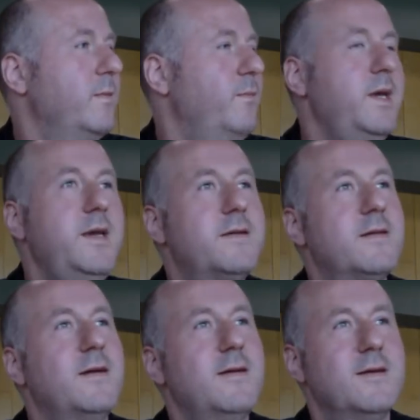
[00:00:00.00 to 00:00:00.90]

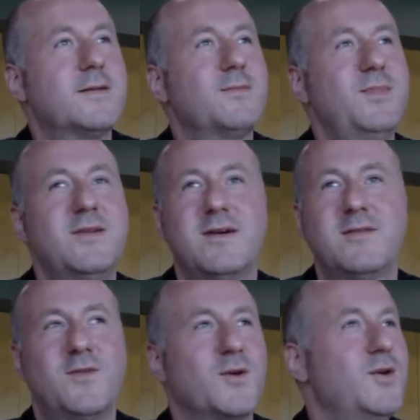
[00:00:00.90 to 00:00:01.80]
meat, it's been
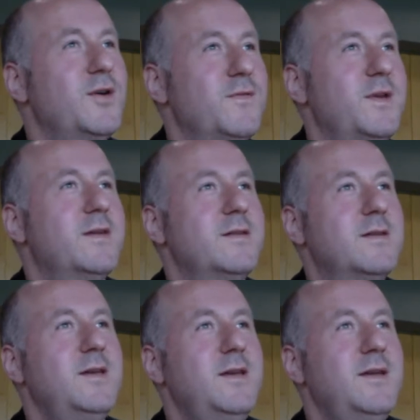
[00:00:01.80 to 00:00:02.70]
done for coffee
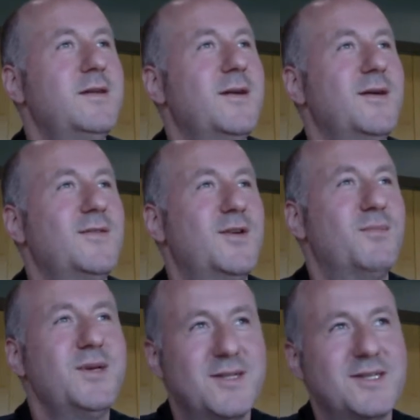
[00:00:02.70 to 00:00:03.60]
and tea, for
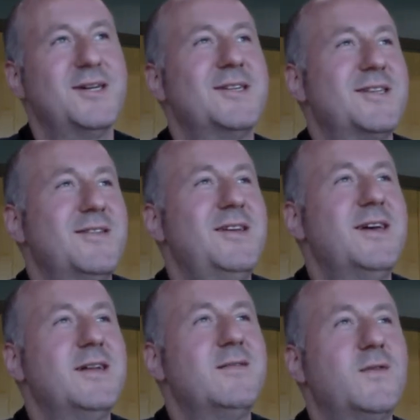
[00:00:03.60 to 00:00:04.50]
pizzas in
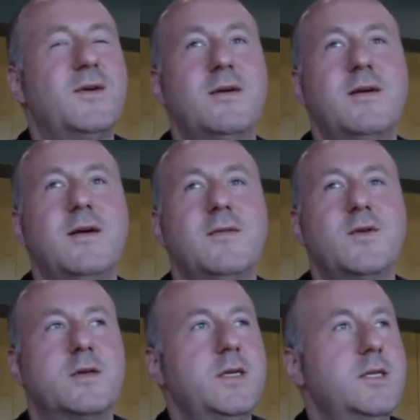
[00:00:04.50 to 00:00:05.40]
the end, for
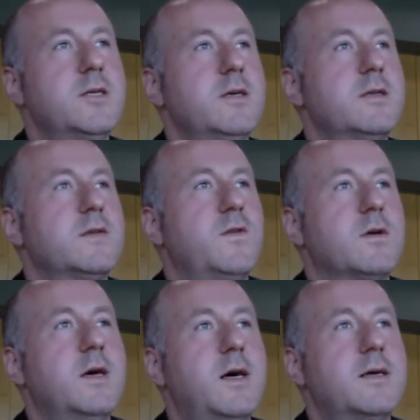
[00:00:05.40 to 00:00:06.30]
T-shirts,
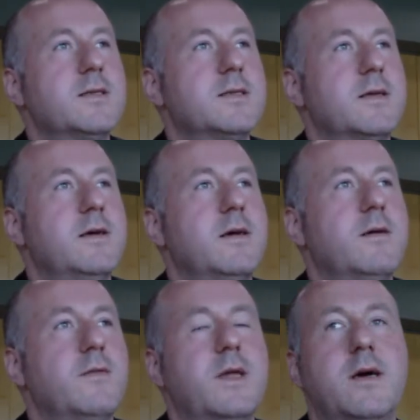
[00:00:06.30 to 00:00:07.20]
for cars.
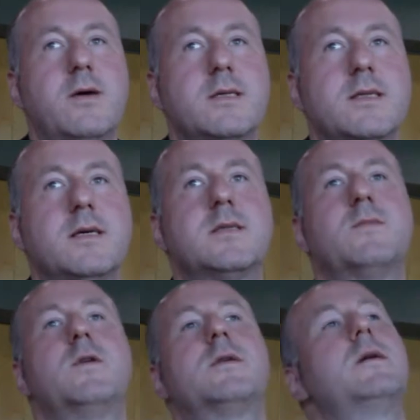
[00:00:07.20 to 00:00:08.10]
There are
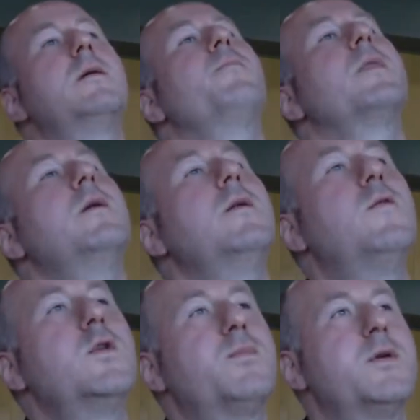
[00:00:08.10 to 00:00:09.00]
such water
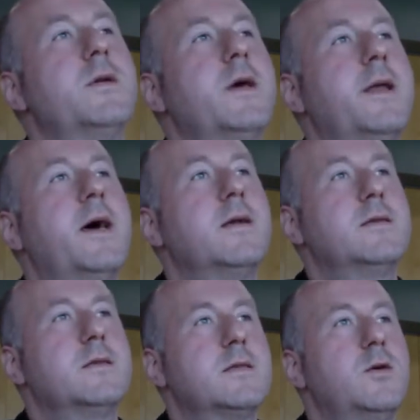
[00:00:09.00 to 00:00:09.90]
footprint
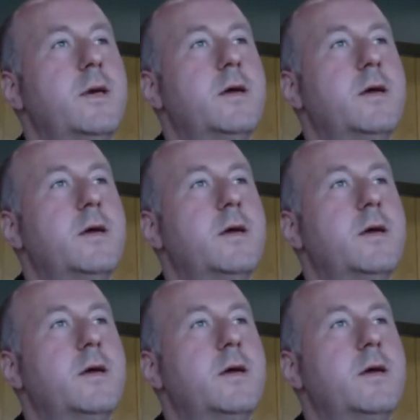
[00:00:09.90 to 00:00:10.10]
analysis going on.